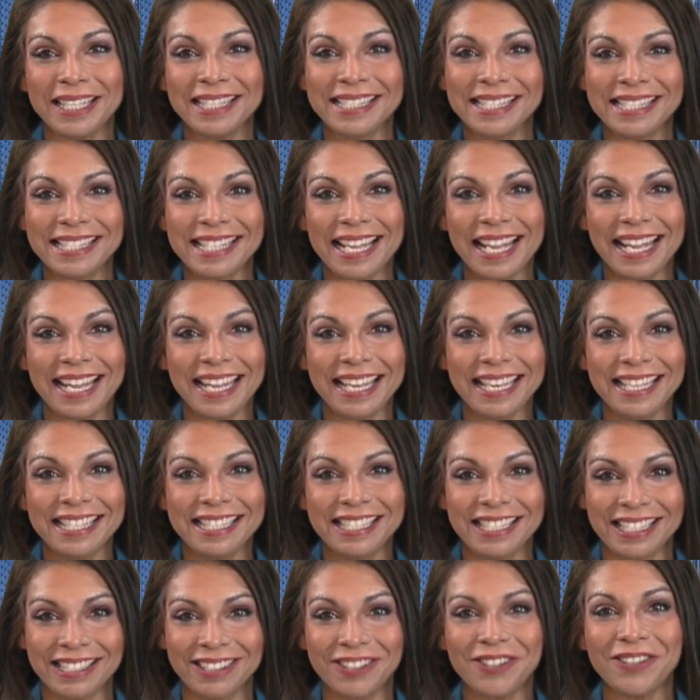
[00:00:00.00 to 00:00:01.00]

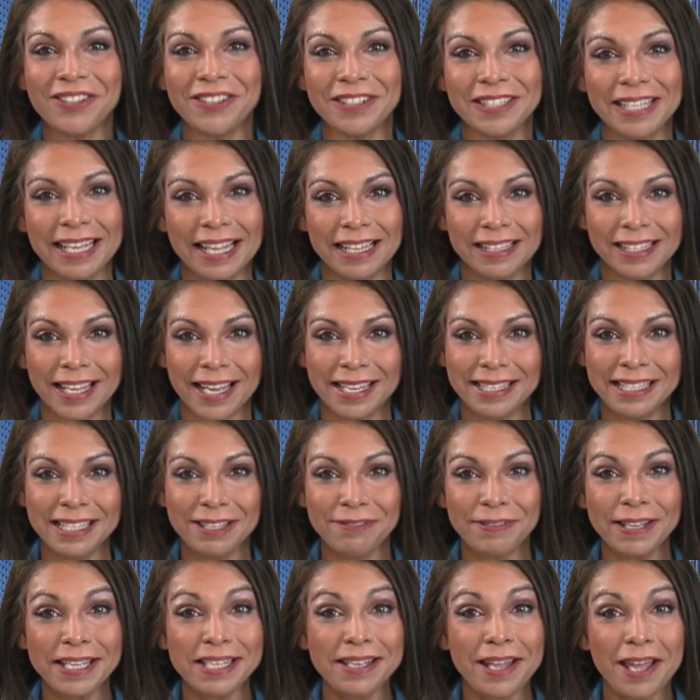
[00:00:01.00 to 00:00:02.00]
Sage on Kalkine
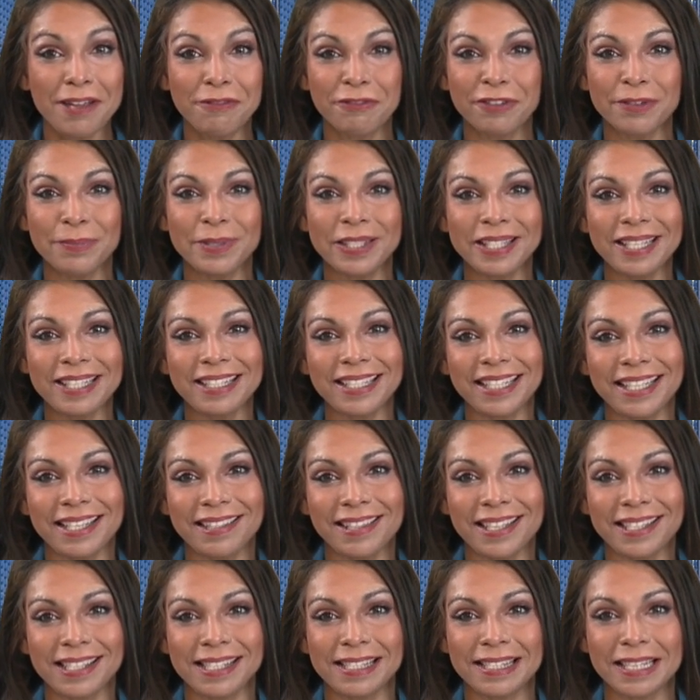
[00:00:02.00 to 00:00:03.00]
TV live from Sydney, and
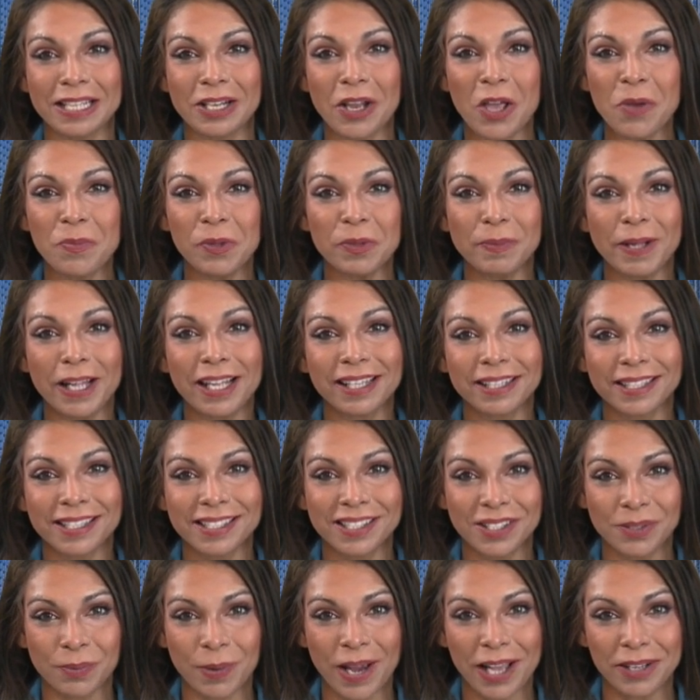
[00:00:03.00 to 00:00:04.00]
this is the Global
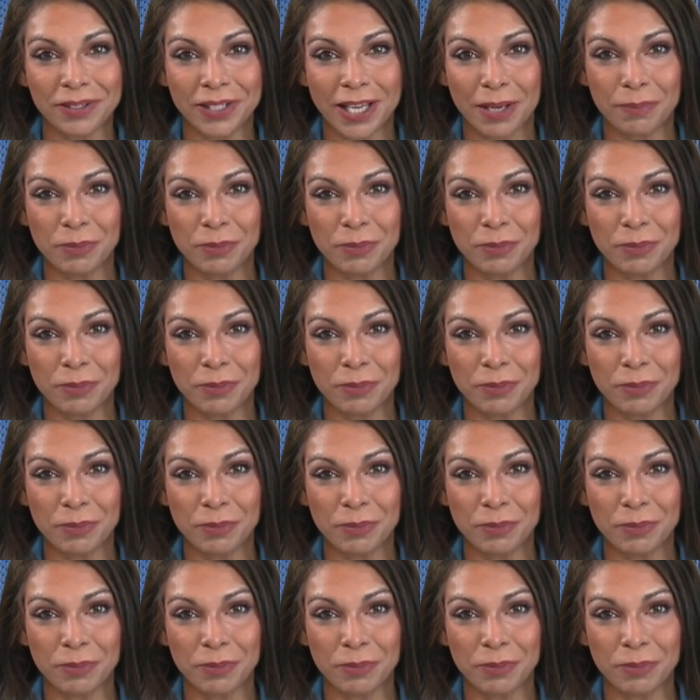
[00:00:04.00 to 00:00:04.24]
Markets Roundup